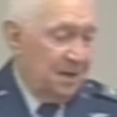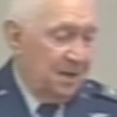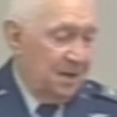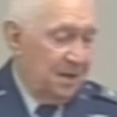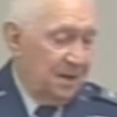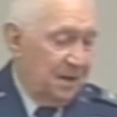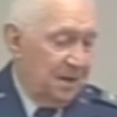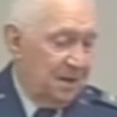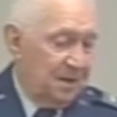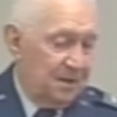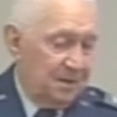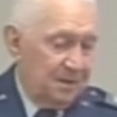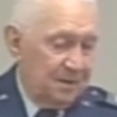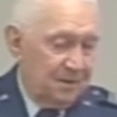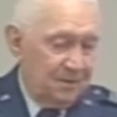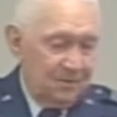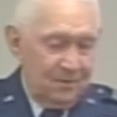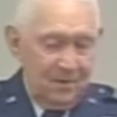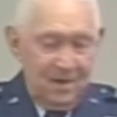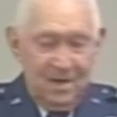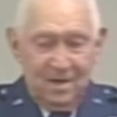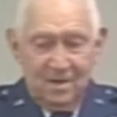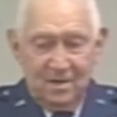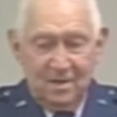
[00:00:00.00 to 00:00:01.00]
And
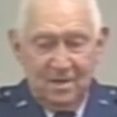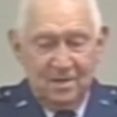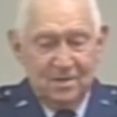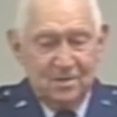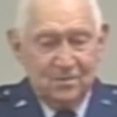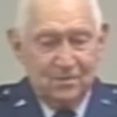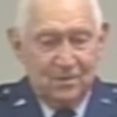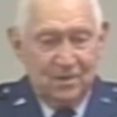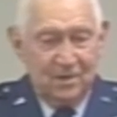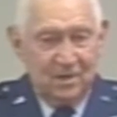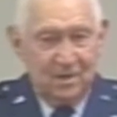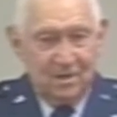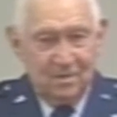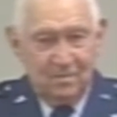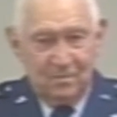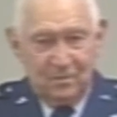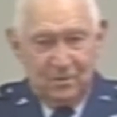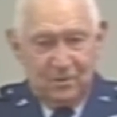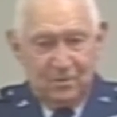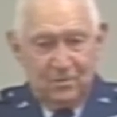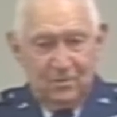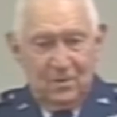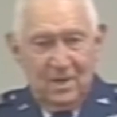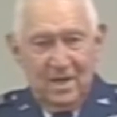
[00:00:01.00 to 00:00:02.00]
around each one of them,
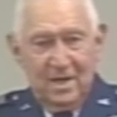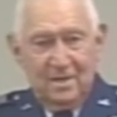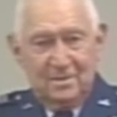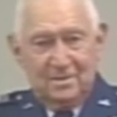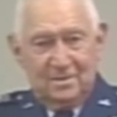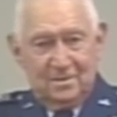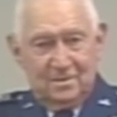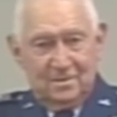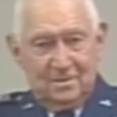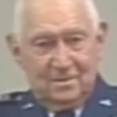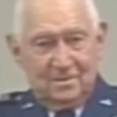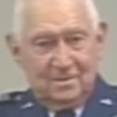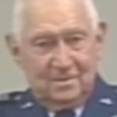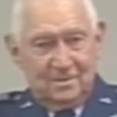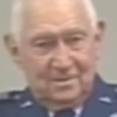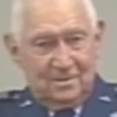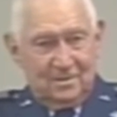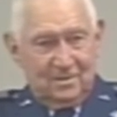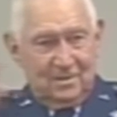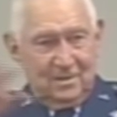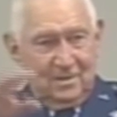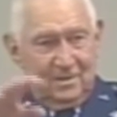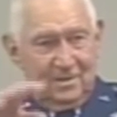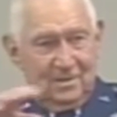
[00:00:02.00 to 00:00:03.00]
throughout the, uh,
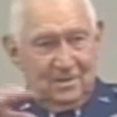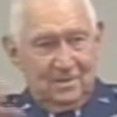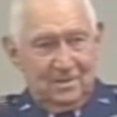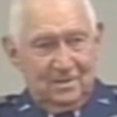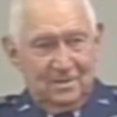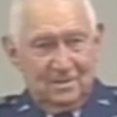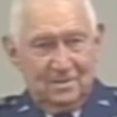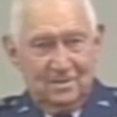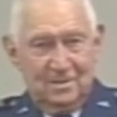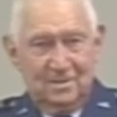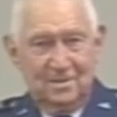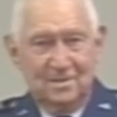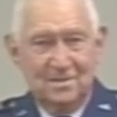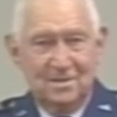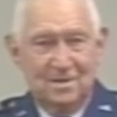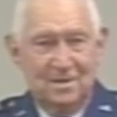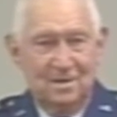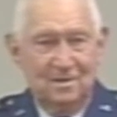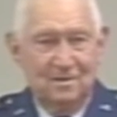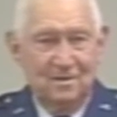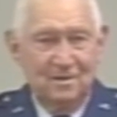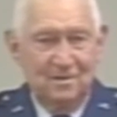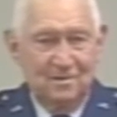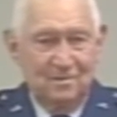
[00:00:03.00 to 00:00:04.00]
this, this,
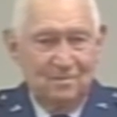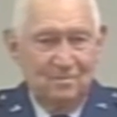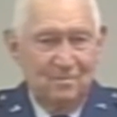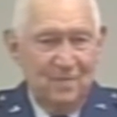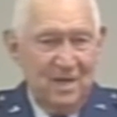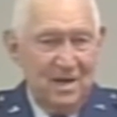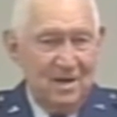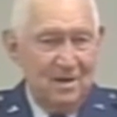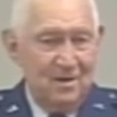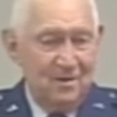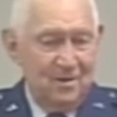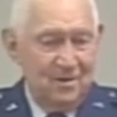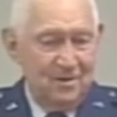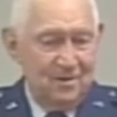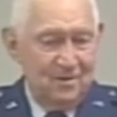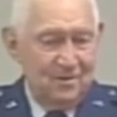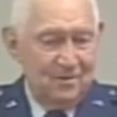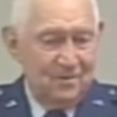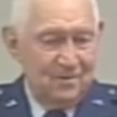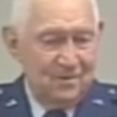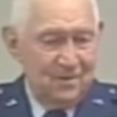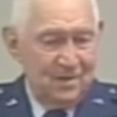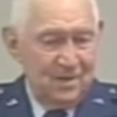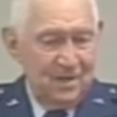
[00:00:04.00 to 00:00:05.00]
little barrio,